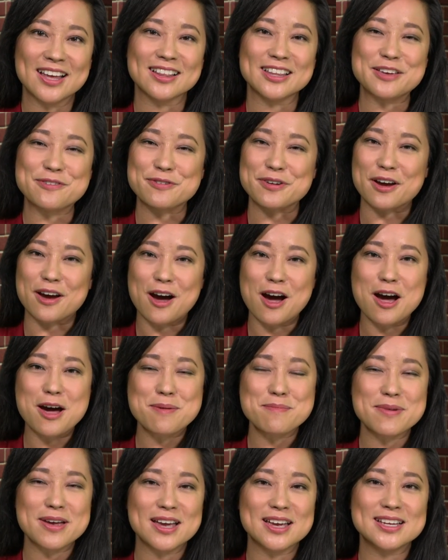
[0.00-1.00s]
Leave a
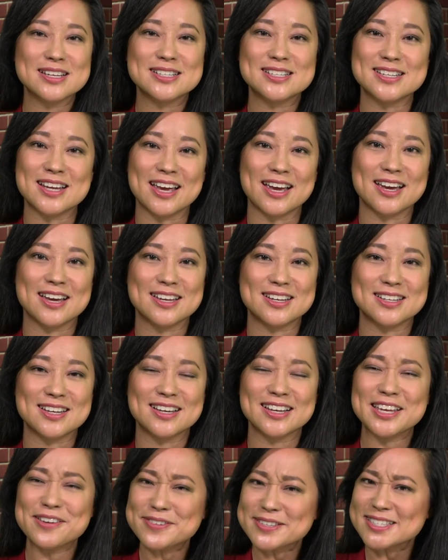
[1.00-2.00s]
comment and
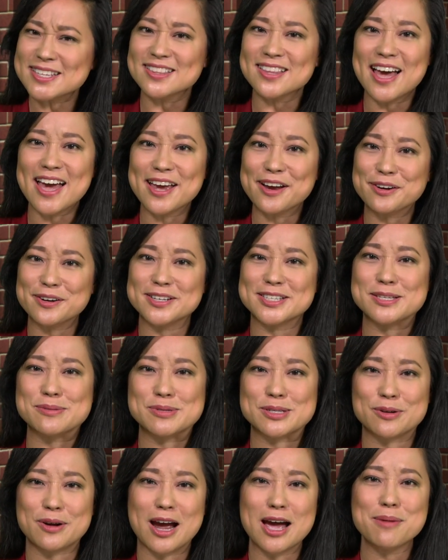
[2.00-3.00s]
give us a like or a
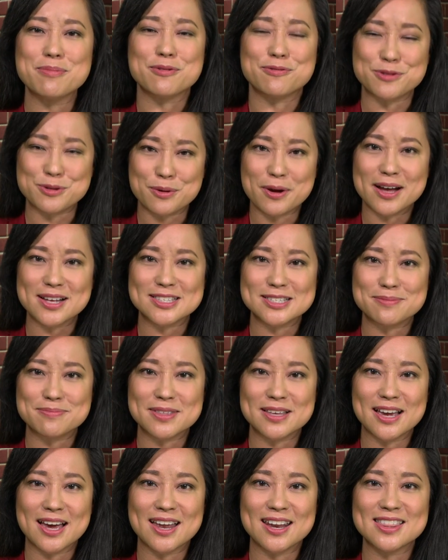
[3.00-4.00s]
subscribe if you got
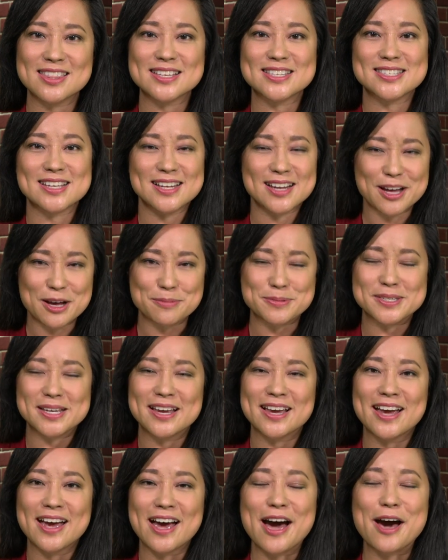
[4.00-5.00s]
something out of this that helps
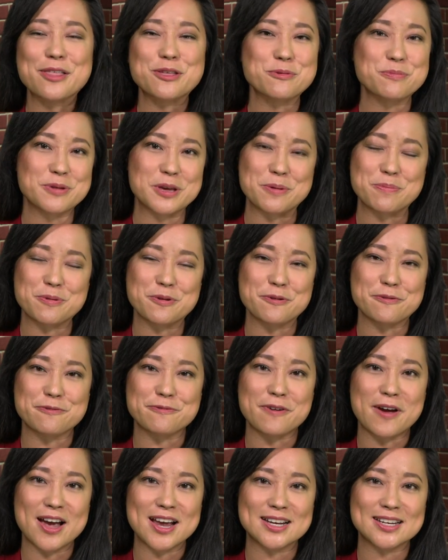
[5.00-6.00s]
other people
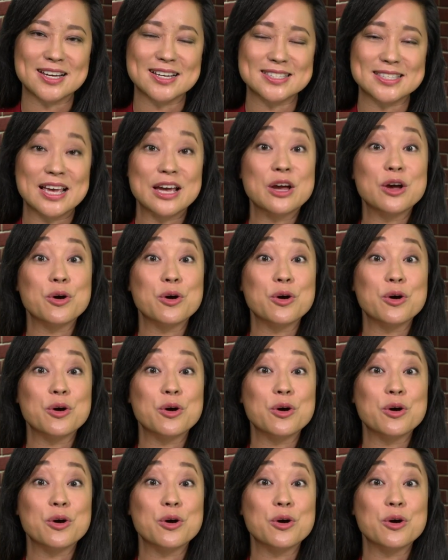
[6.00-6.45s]
find us.